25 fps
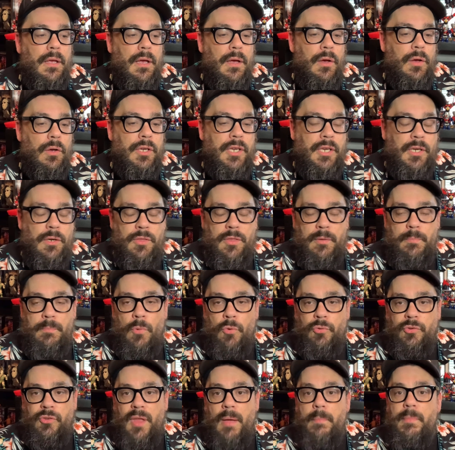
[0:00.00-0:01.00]
the
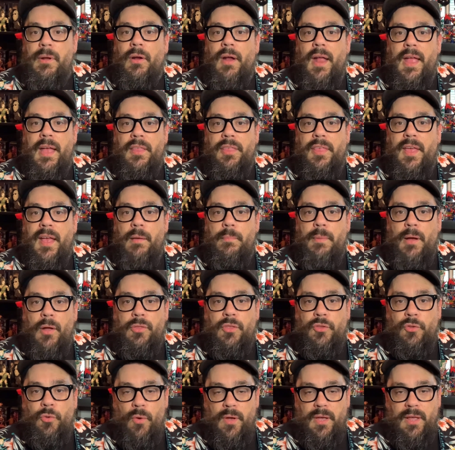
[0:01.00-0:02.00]
most democratic thing about
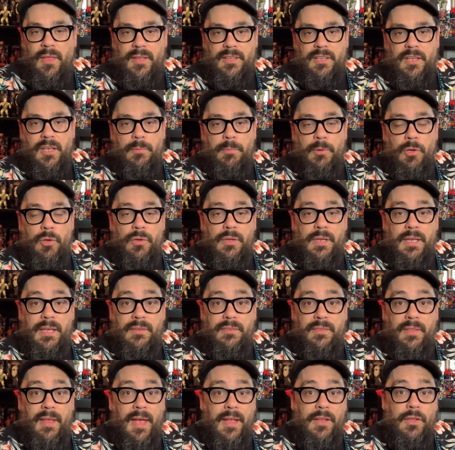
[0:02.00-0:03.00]
the toy collecting community
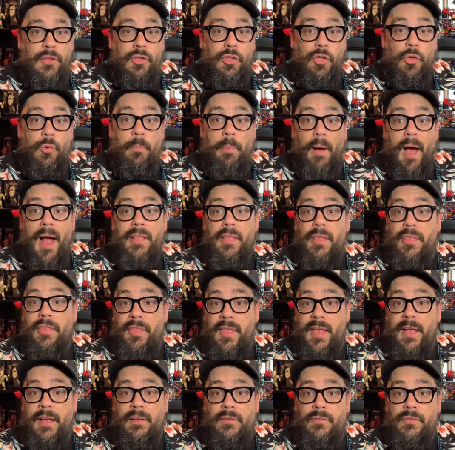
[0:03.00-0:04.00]
is that you buy the
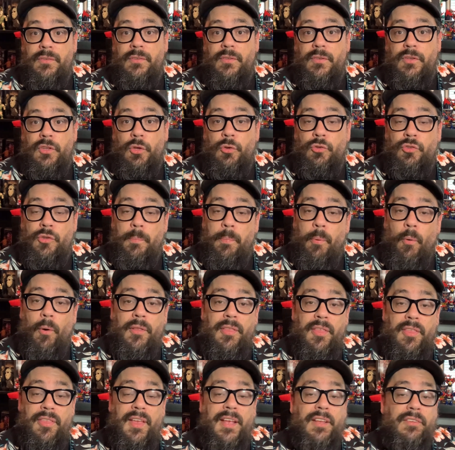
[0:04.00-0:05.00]
things, you
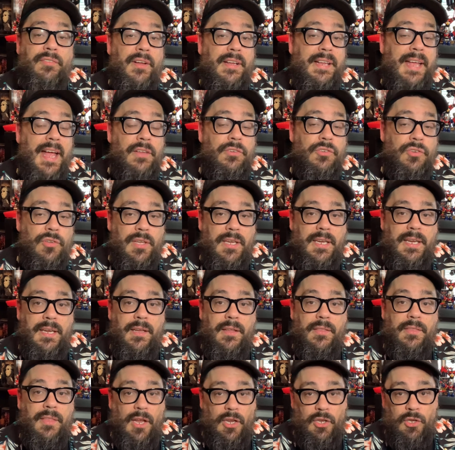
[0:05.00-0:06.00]
support the things
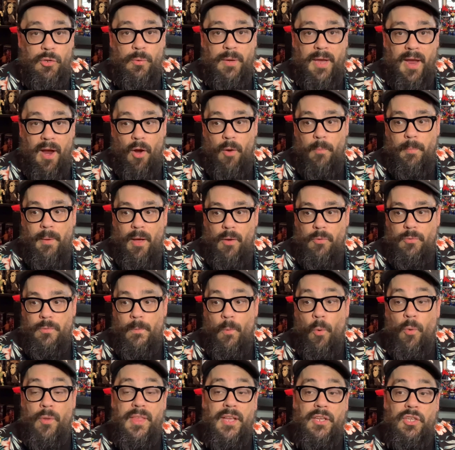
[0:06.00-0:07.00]
financially that you care about
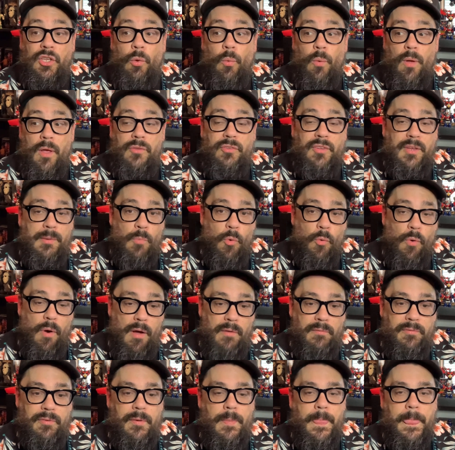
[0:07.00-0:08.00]
or that you want to see more
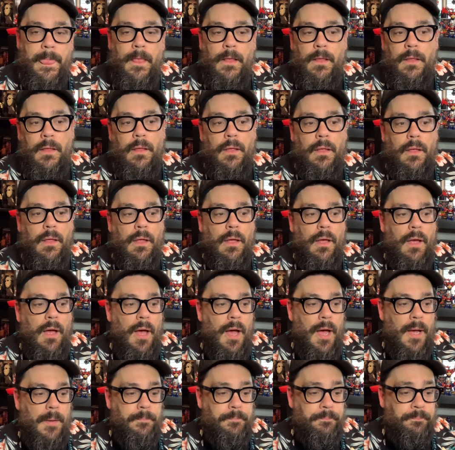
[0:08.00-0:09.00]

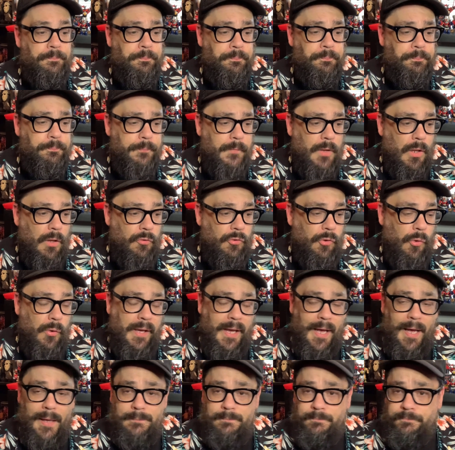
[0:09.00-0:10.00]
of. So
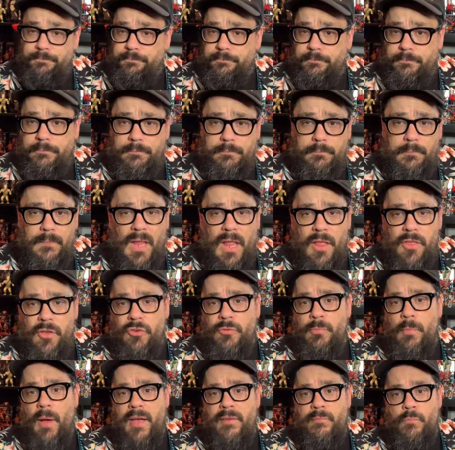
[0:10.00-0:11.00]
yeah,
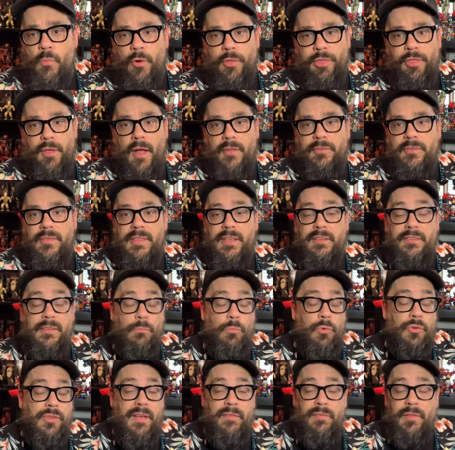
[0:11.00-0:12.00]
I have more thoughts on this, and
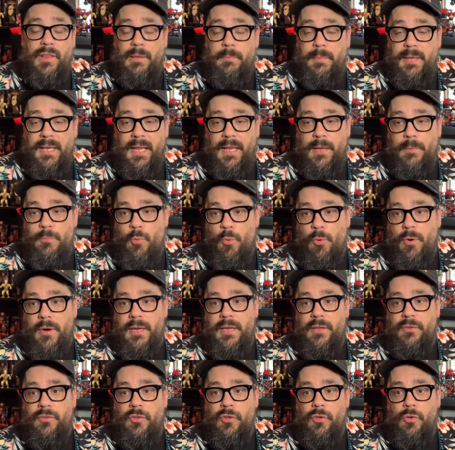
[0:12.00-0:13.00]
we'll definitely be getting more
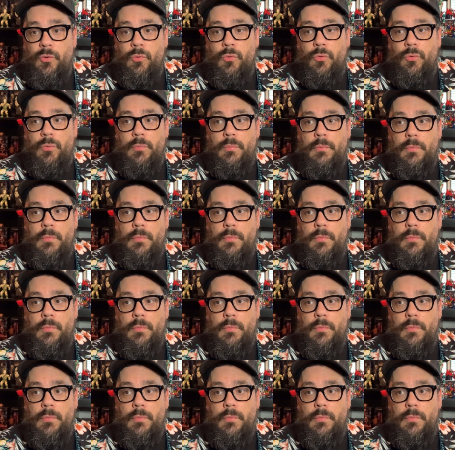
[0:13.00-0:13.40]
into